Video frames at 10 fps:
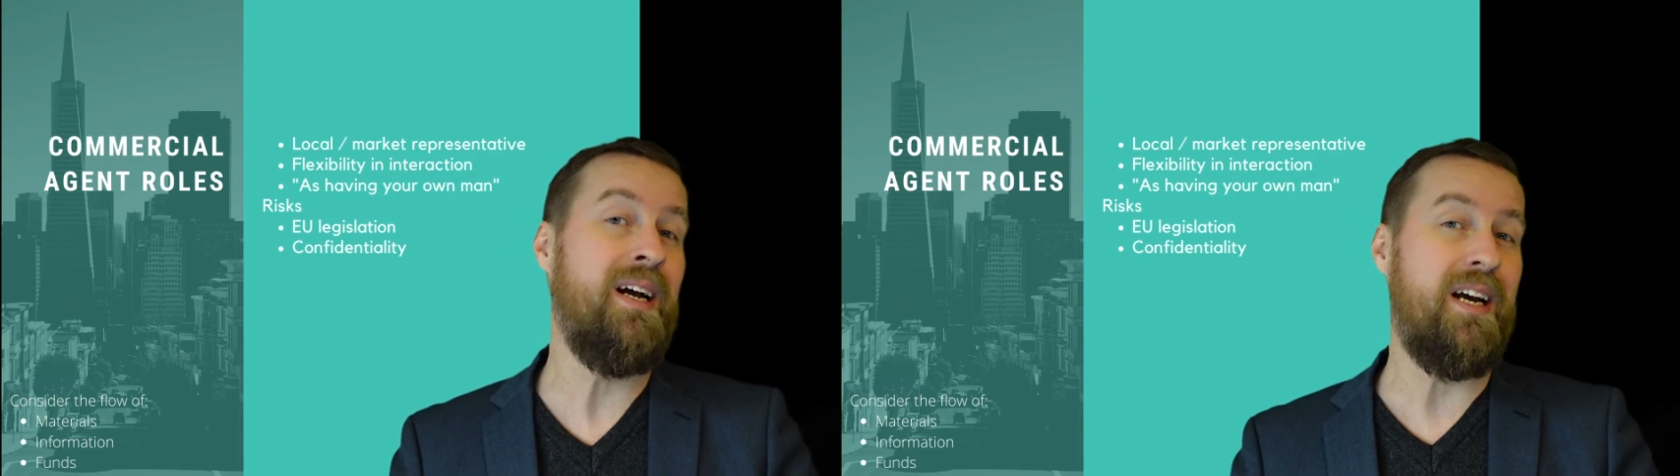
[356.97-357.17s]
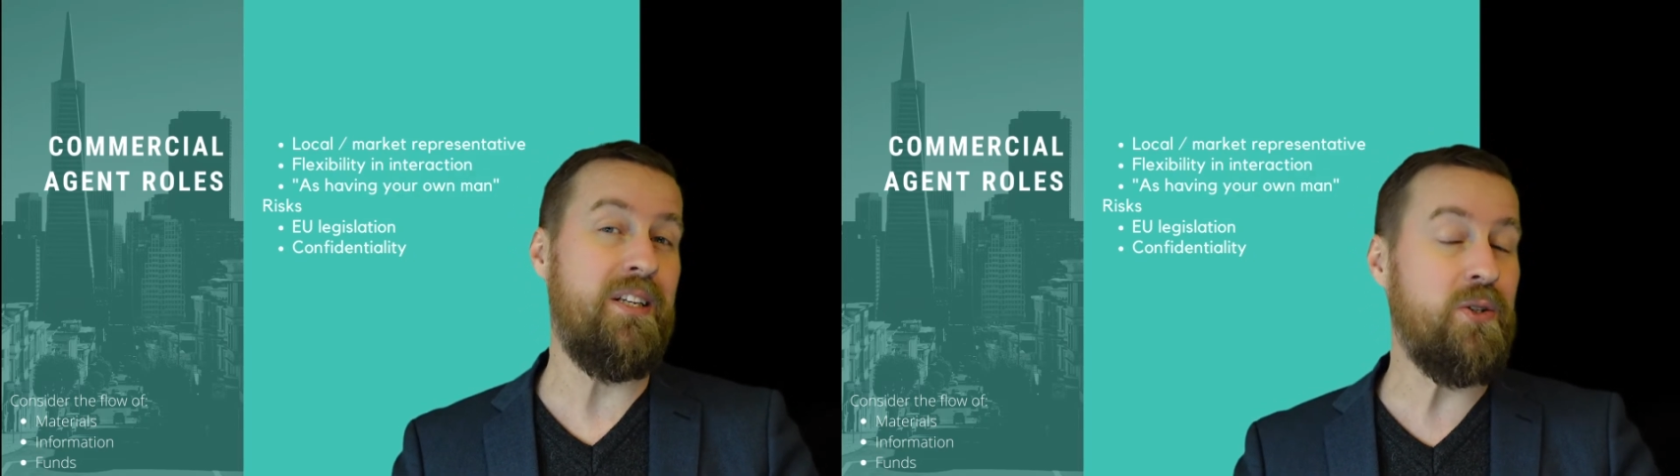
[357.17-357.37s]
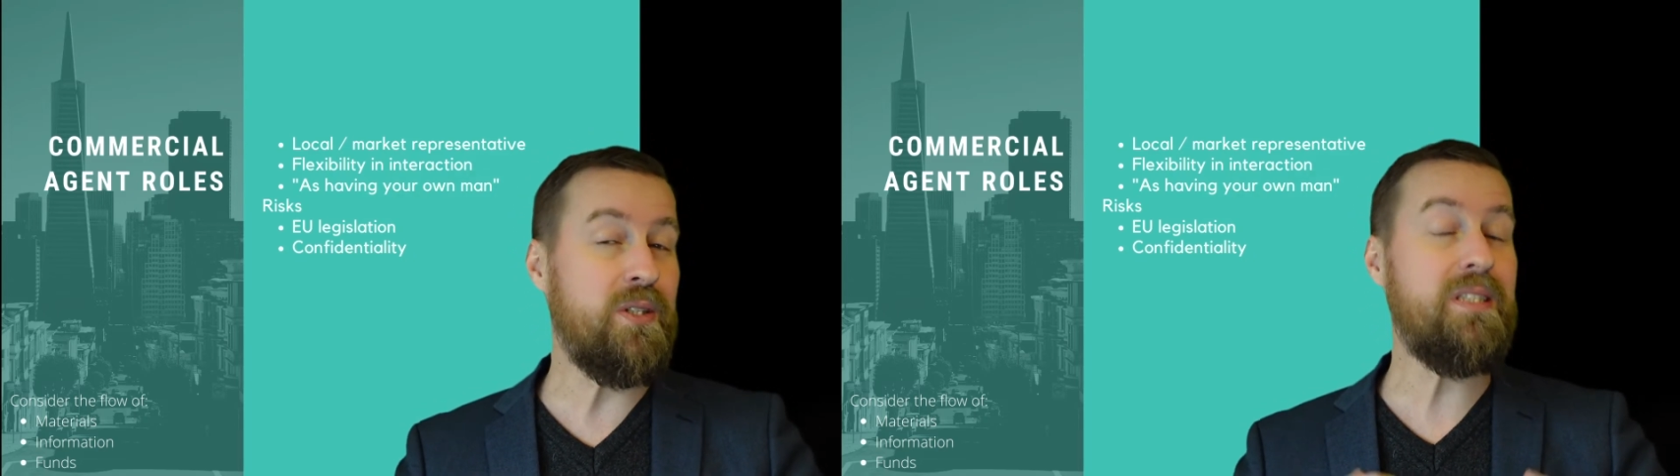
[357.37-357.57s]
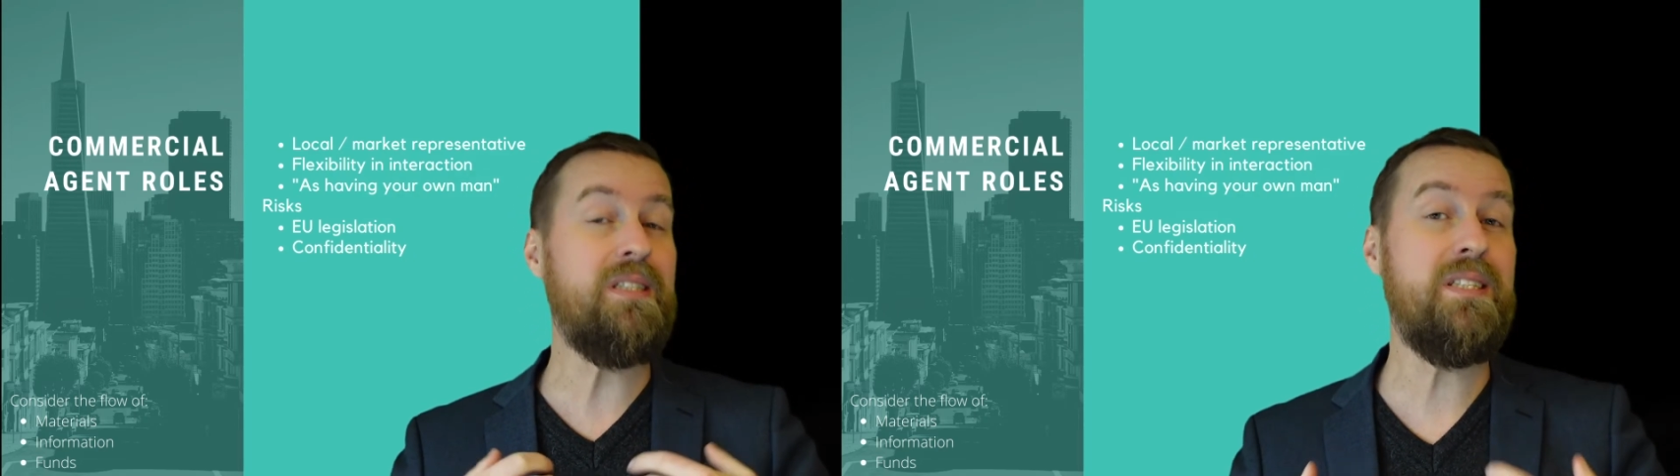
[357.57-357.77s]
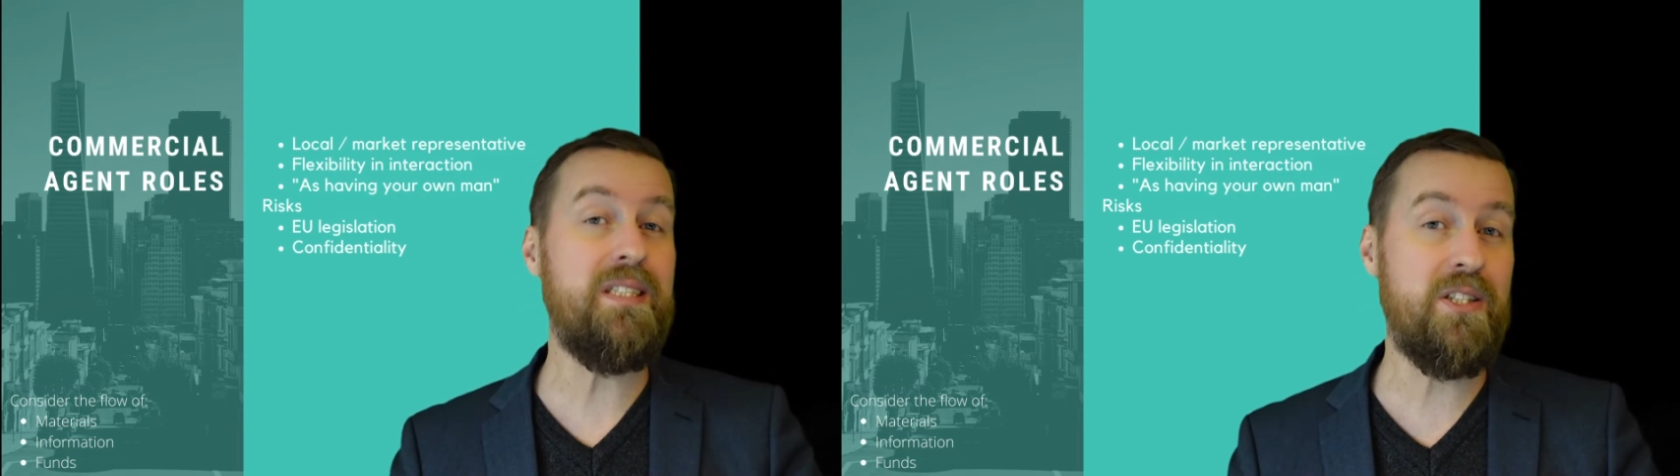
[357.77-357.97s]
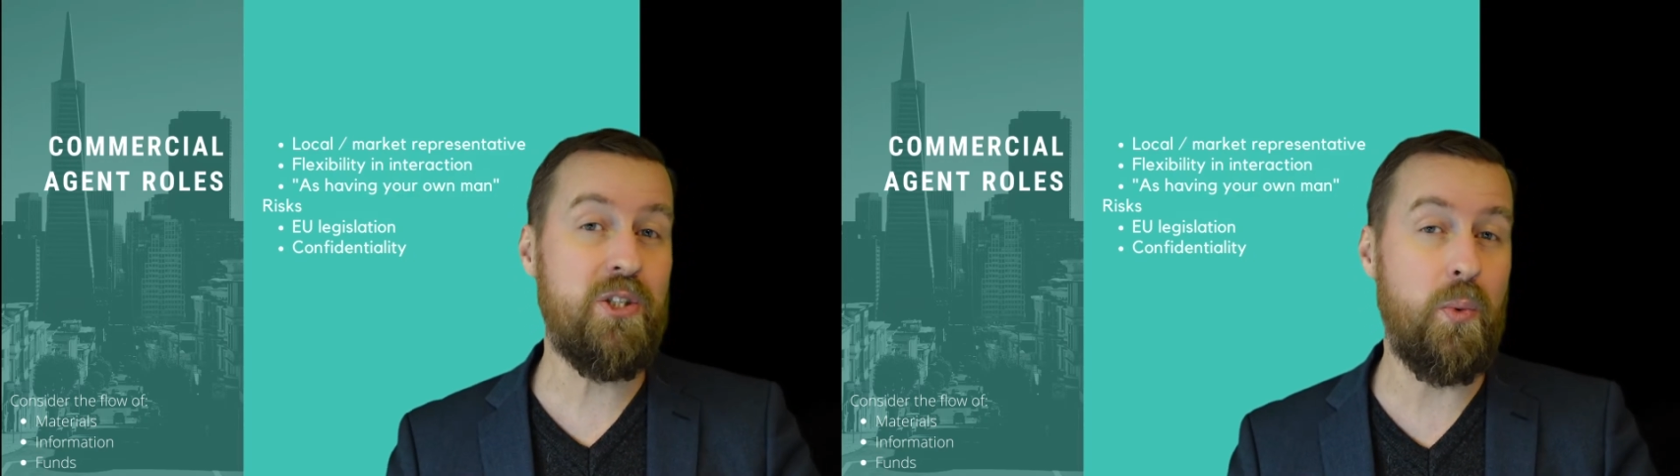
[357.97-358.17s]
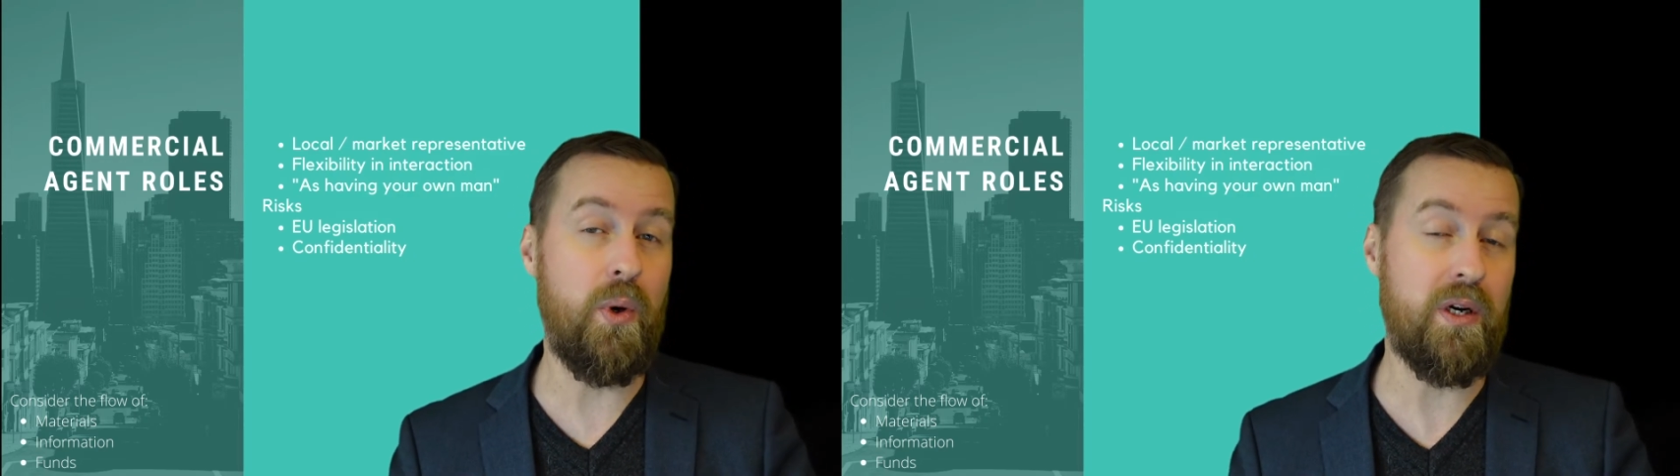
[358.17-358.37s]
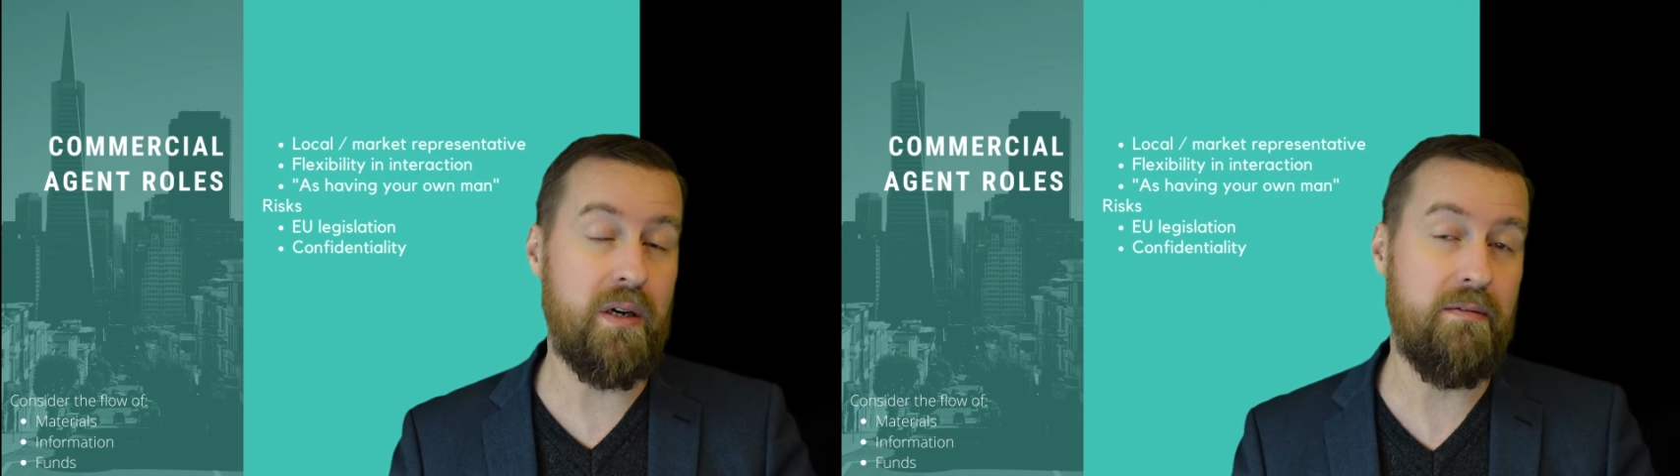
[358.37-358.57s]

and you'll need to work